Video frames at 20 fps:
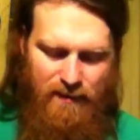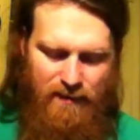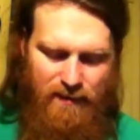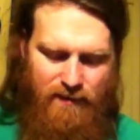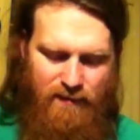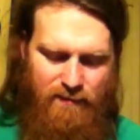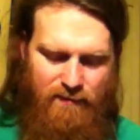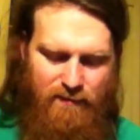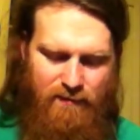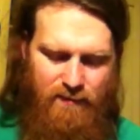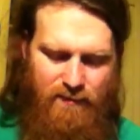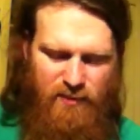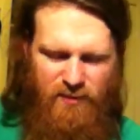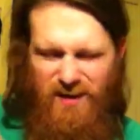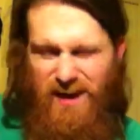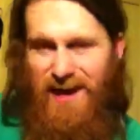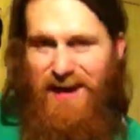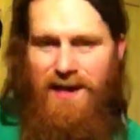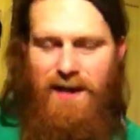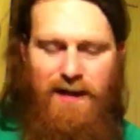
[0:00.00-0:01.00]
um,
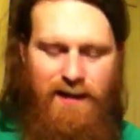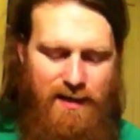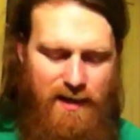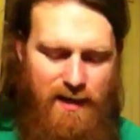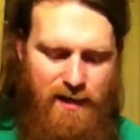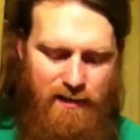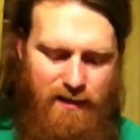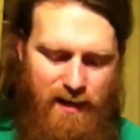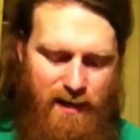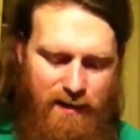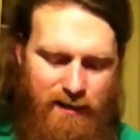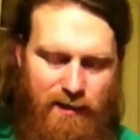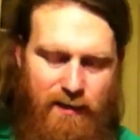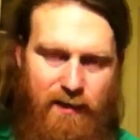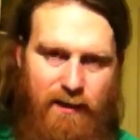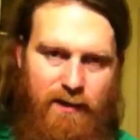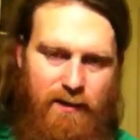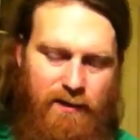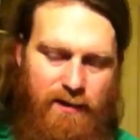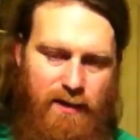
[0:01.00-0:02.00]
dragging it down.
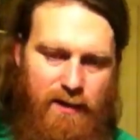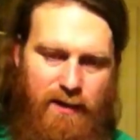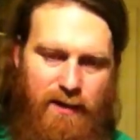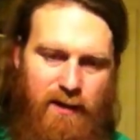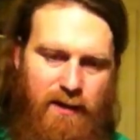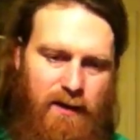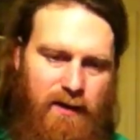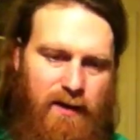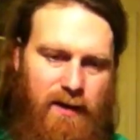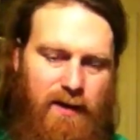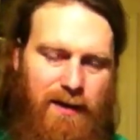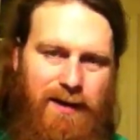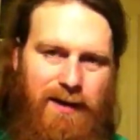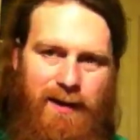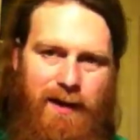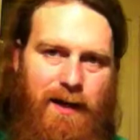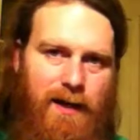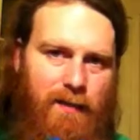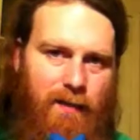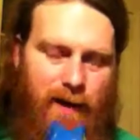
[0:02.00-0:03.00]
Actually, there's nothing
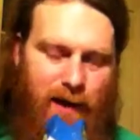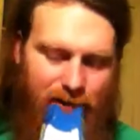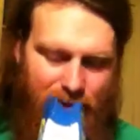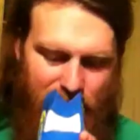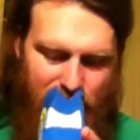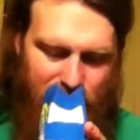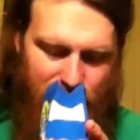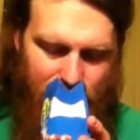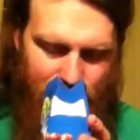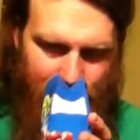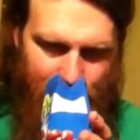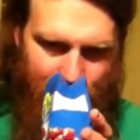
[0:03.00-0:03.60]
clean about this